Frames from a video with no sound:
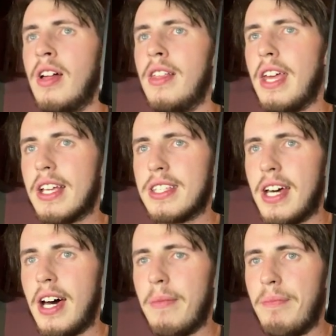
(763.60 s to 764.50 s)
Next
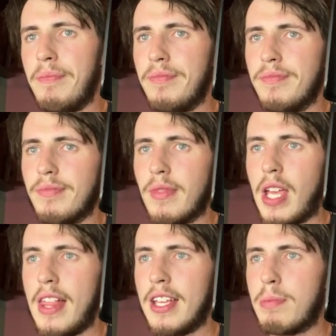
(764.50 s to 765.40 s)
up,
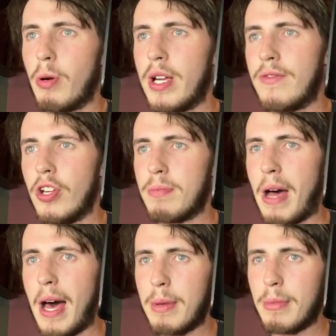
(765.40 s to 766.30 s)
Alex Perez versus
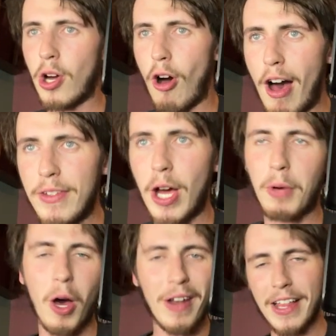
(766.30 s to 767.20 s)
Muhammad Mokaev. Now, I'm
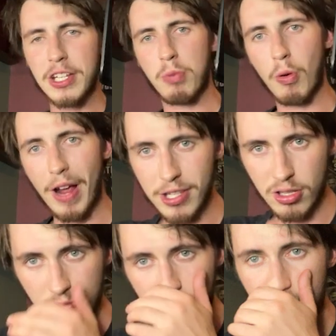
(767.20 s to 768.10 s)
going Alex Perez.